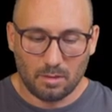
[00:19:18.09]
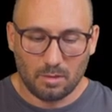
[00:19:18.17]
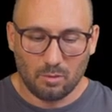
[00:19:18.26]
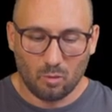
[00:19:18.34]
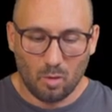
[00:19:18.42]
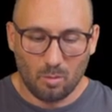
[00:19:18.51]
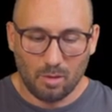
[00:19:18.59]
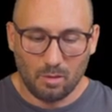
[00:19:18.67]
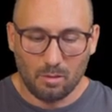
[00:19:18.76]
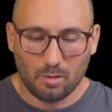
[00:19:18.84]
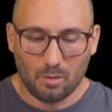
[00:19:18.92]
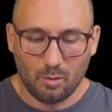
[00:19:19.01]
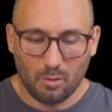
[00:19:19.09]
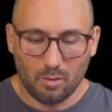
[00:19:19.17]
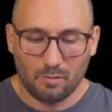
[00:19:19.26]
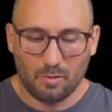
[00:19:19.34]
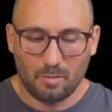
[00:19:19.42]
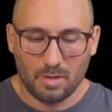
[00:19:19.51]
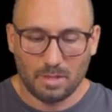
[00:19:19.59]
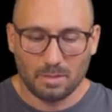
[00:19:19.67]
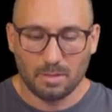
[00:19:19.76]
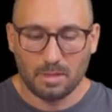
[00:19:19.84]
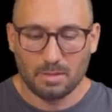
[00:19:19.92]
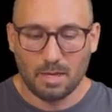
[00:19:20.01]
normal curve from the
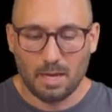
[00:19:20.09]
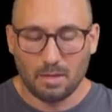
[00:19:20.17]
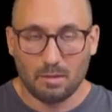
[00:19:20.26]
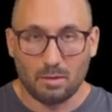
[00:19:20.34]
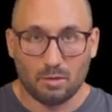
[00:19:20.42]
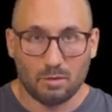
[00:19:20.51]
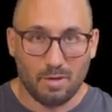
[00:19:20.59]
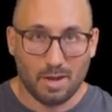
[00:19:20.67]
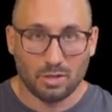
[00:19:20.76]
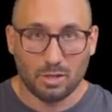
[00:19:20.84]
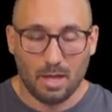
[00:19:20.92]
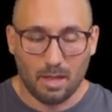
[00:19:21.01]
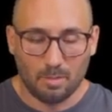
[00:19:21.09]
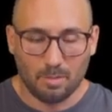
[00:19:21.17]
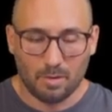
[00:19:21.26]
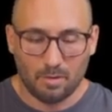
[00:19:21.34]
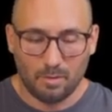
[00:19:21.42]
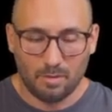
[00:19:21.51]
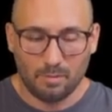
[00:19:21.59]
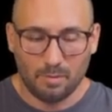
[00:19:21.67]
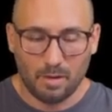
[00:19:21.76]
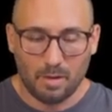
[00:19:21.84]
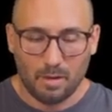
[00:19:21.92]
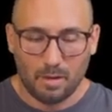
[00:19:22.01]
eSense and the contraction helper curve
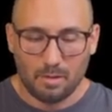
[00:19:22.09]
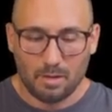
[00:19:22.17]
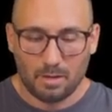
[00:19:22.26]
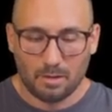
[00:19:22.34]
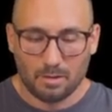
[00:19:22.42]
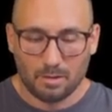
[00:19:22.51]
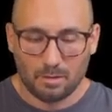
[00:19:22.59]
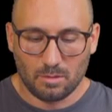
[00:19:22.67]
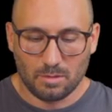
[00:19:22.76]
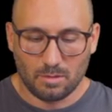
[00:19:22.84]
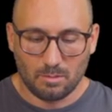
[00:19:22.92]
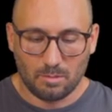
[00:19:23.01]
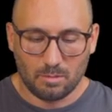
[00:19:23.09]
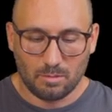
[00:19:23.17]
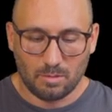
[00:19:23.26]
that is also